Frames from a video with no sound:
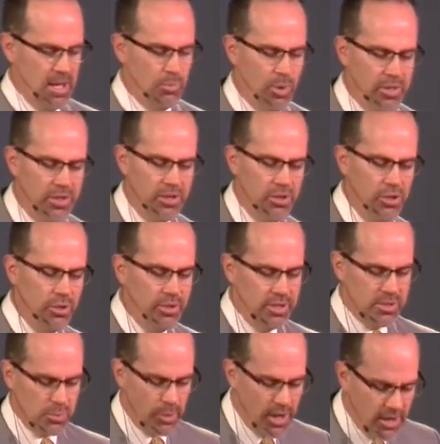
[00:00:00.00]
And when the
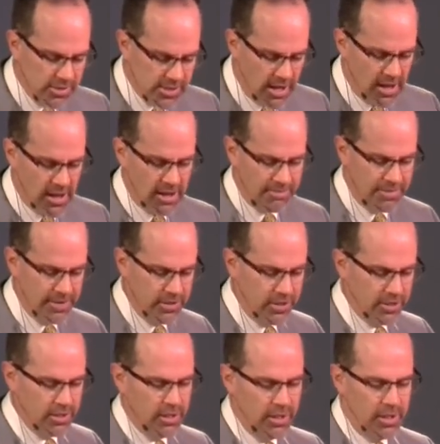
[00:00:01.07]
newness wears off
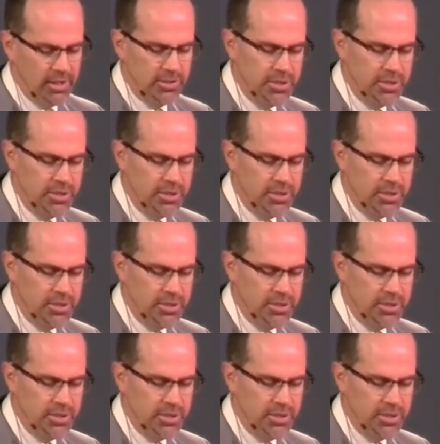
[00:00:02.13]
and you're